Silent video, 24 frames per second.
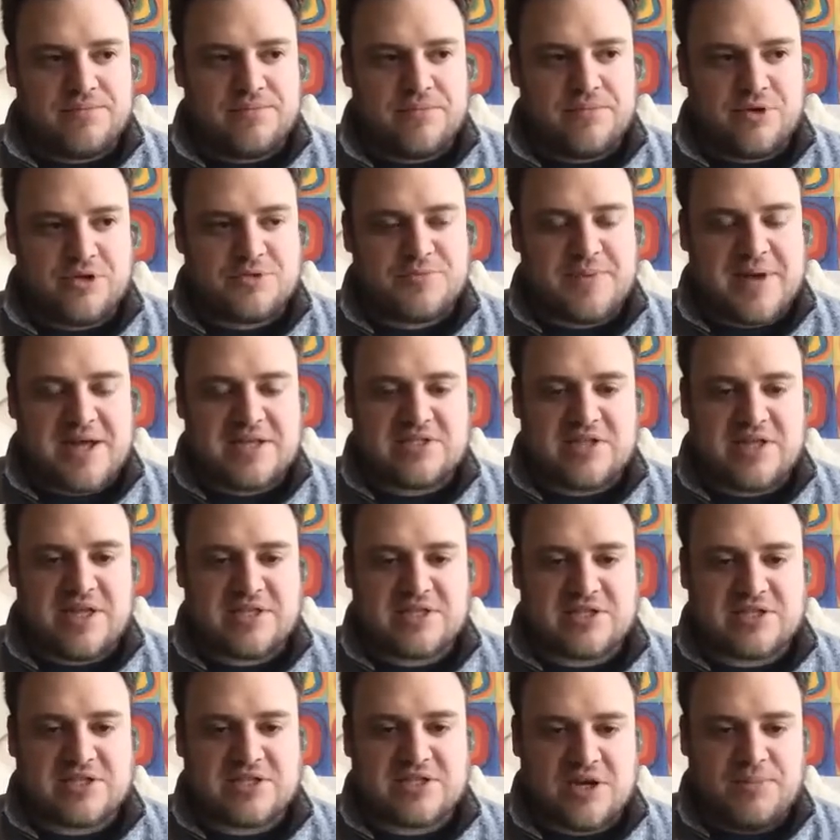response to
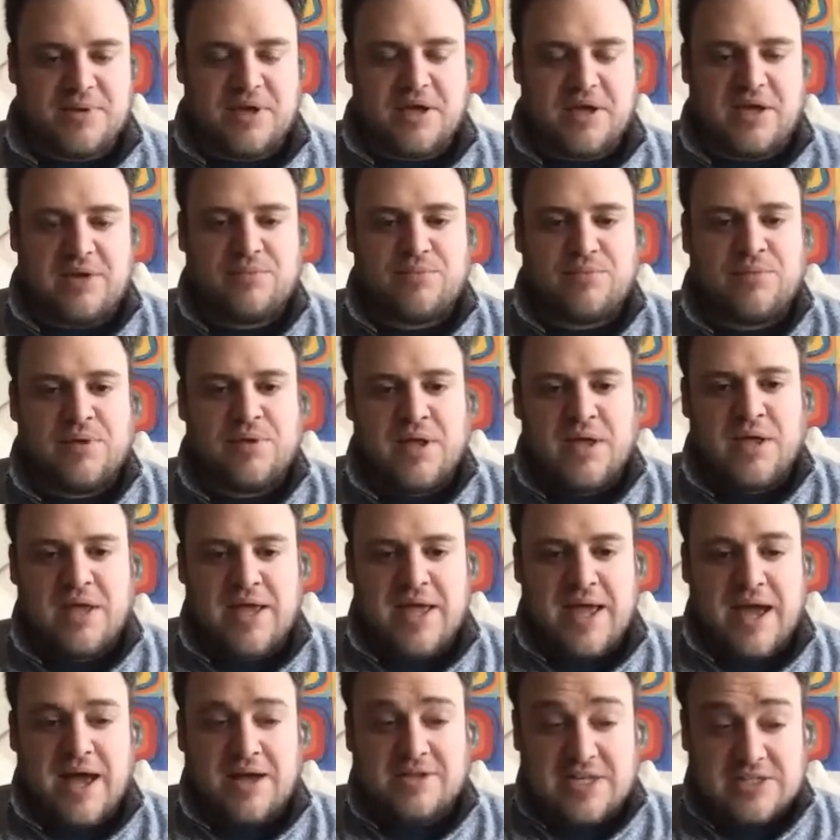that's going to be, and
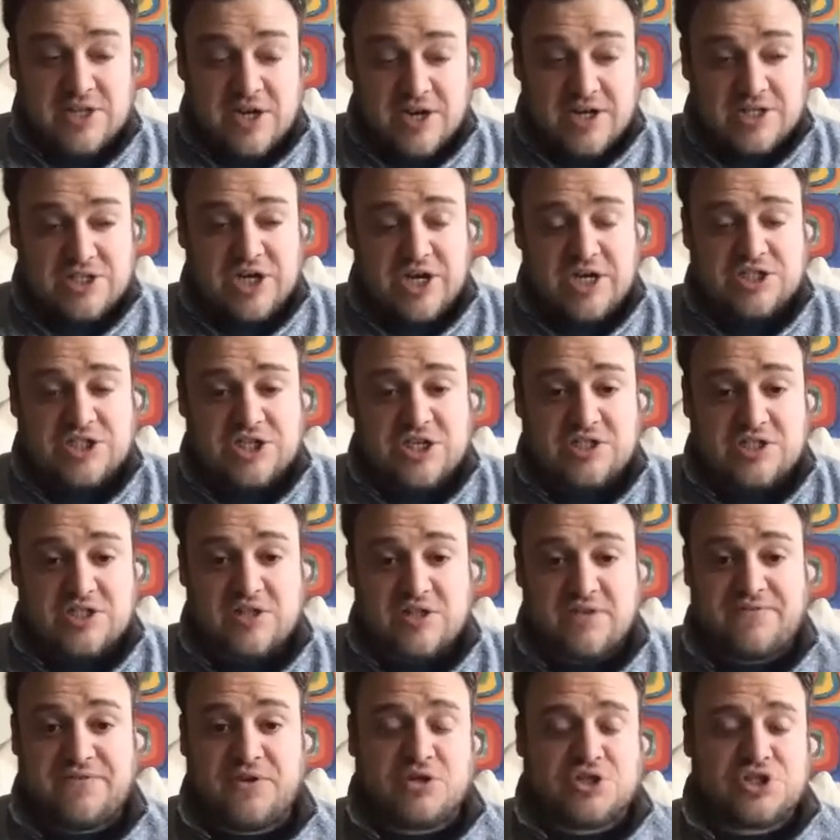how's that's going to change things in
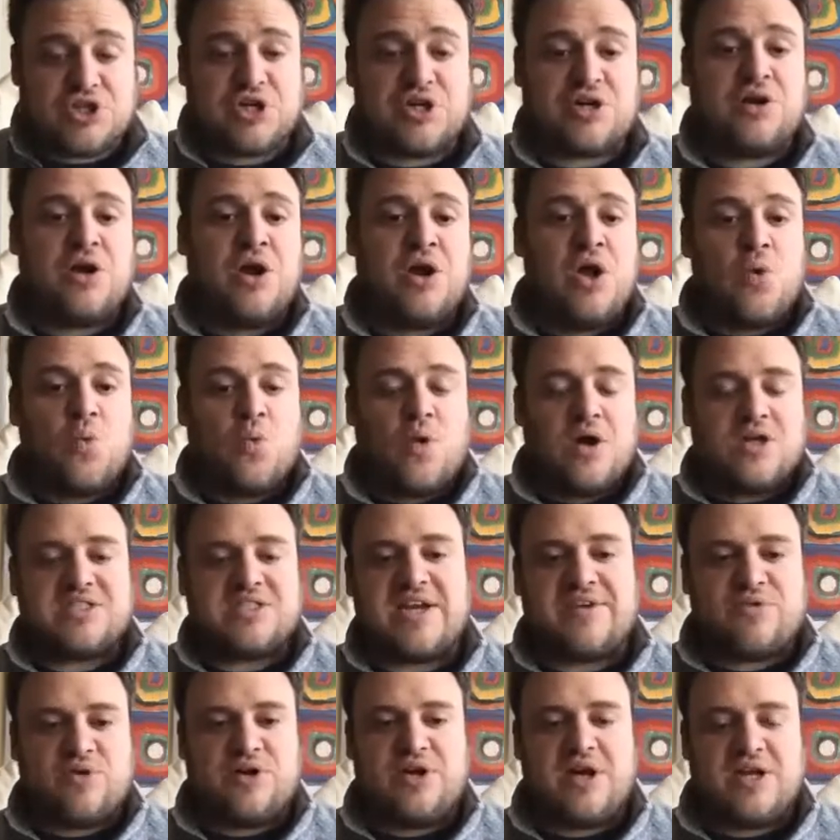the future once
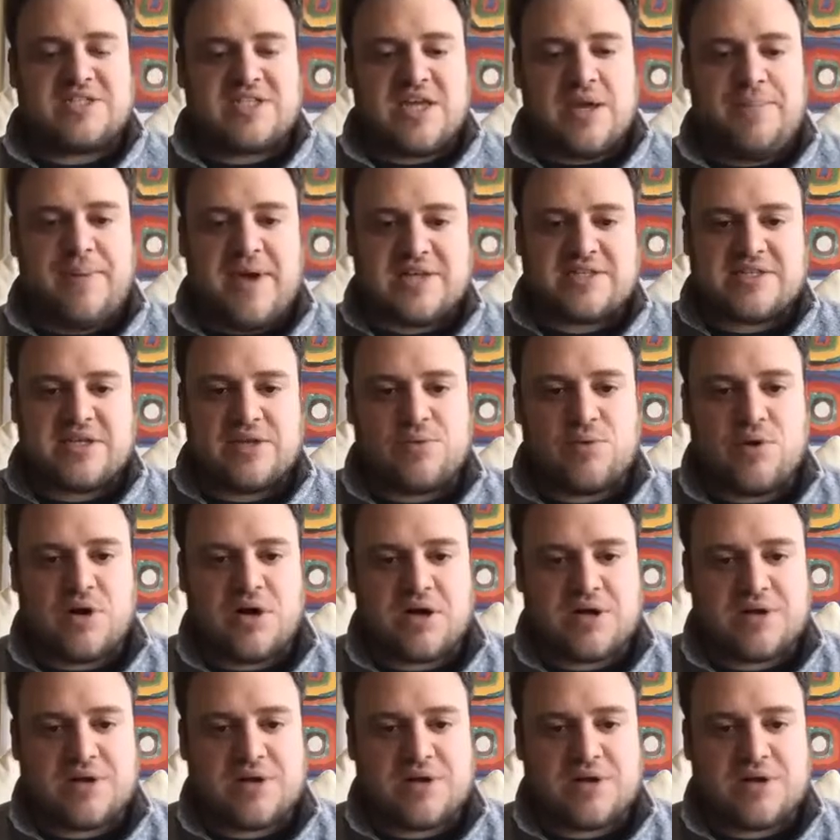everyone does get back to work.